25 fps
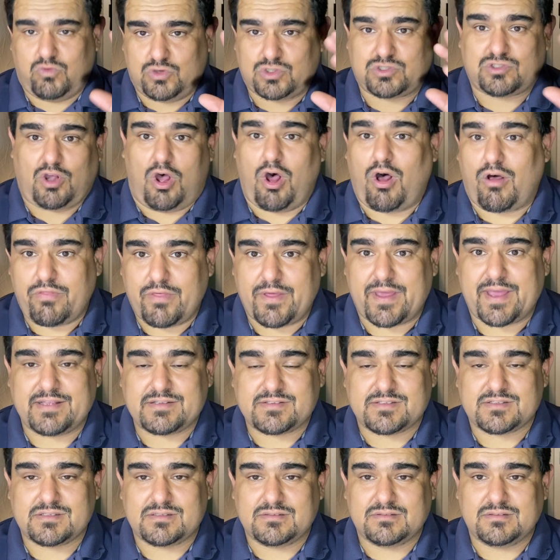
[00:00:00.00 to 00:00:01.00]
saw
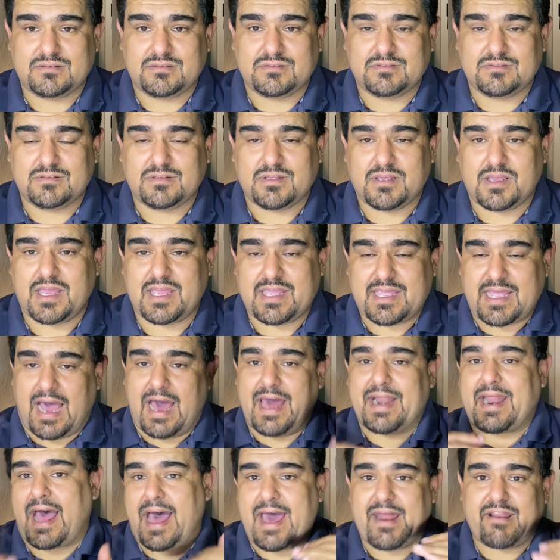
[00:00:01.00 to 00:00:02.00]
this, he
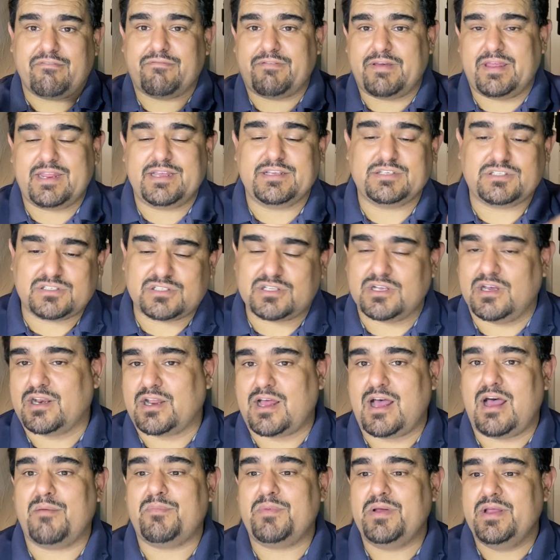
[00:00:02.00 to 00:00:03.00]
got out of it. He stood
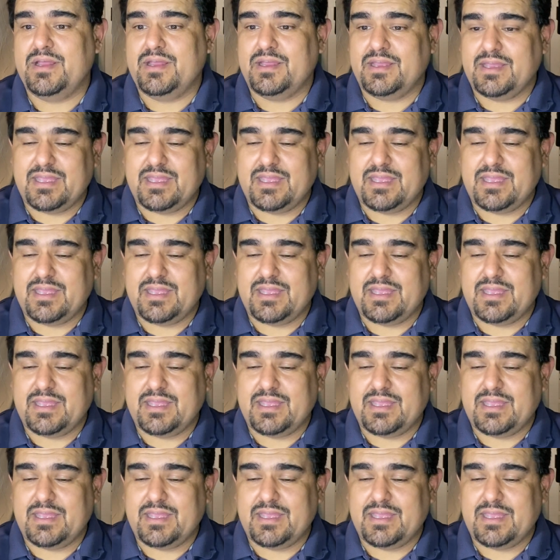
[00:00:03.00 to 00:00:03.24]
up.